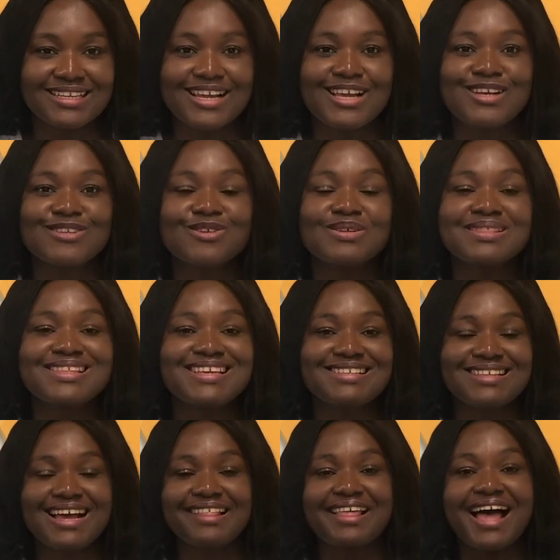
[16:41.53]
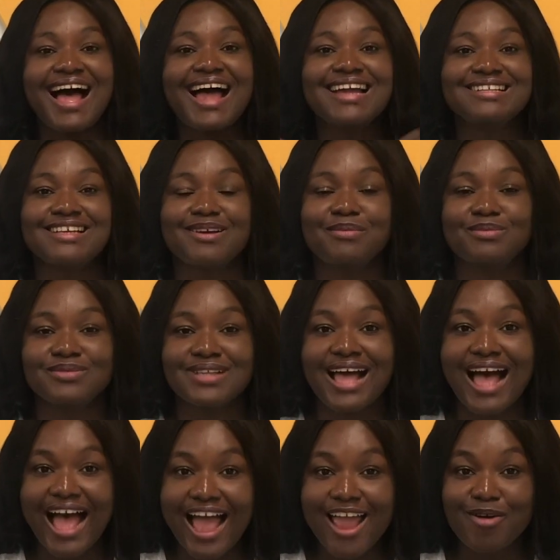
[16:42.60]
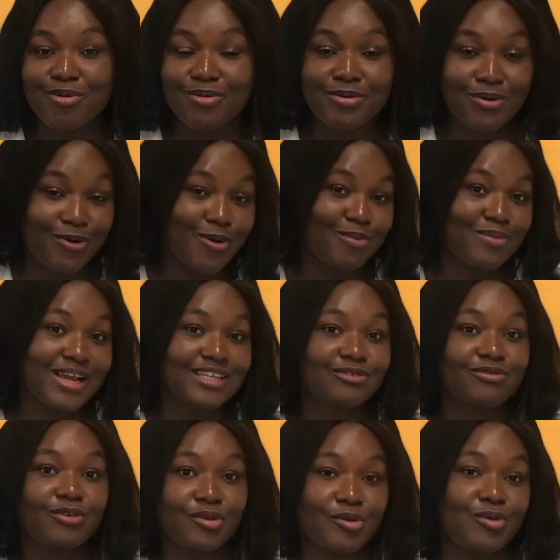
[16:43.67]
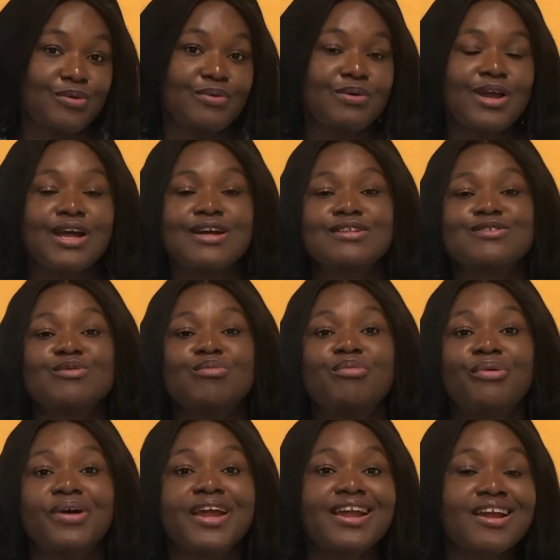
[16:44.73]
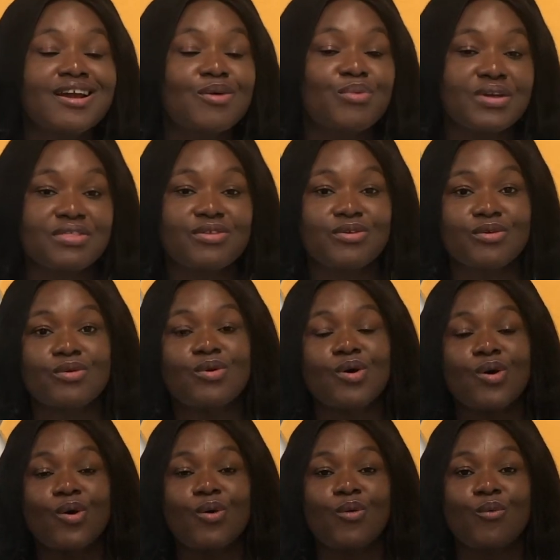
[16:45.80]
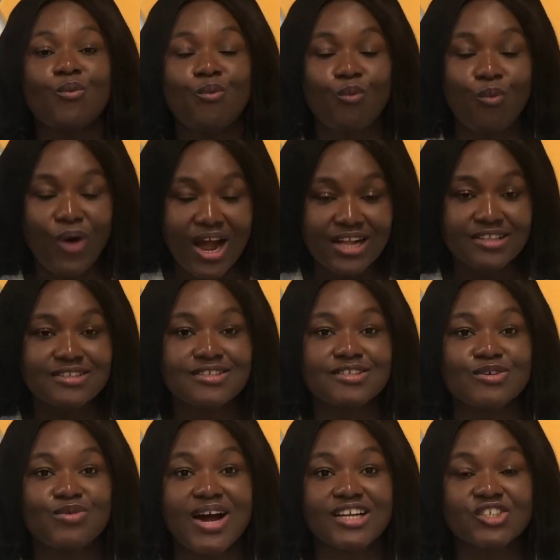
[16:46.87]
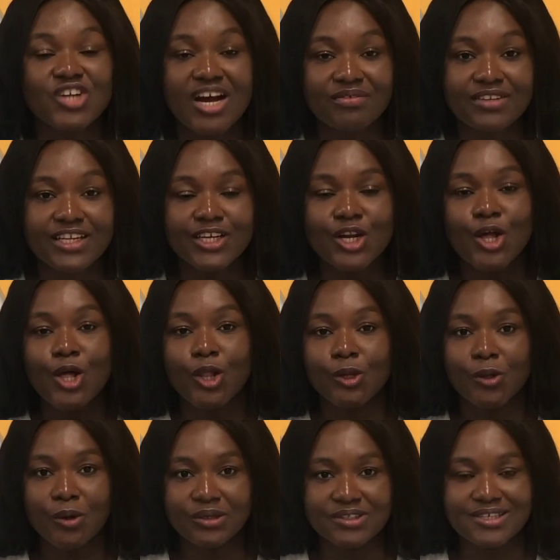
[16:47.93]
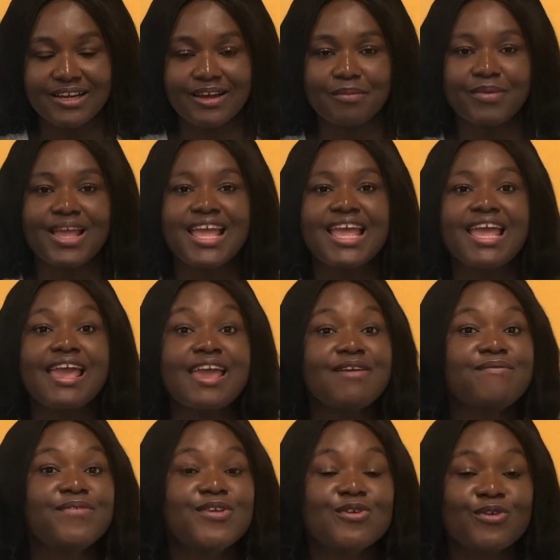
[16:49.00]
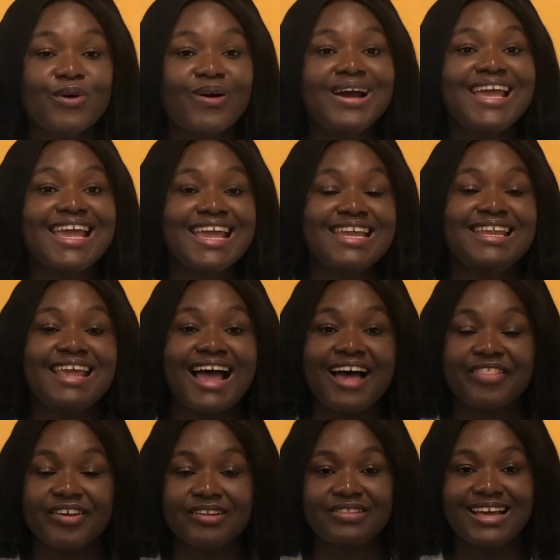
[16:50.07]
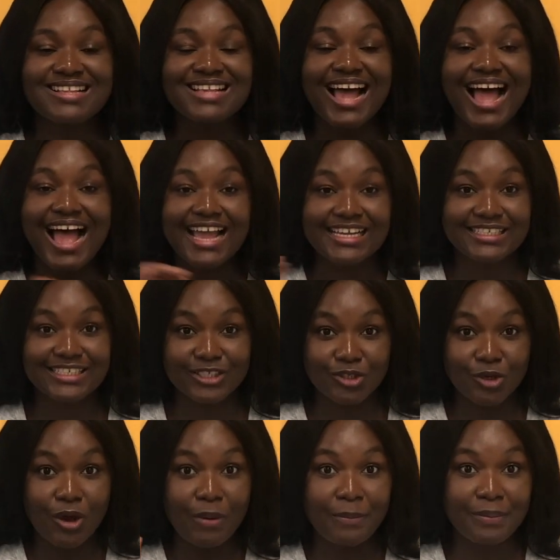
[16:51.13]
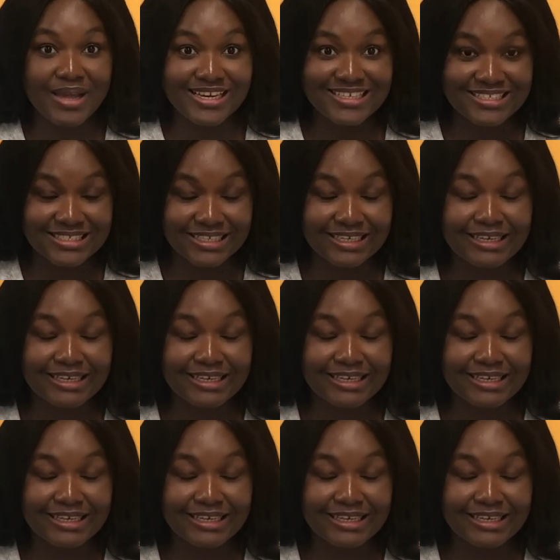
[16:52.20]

So these are the items I will recommend for you to bring with you once you are traveling long term. If you know any other that I did not mention,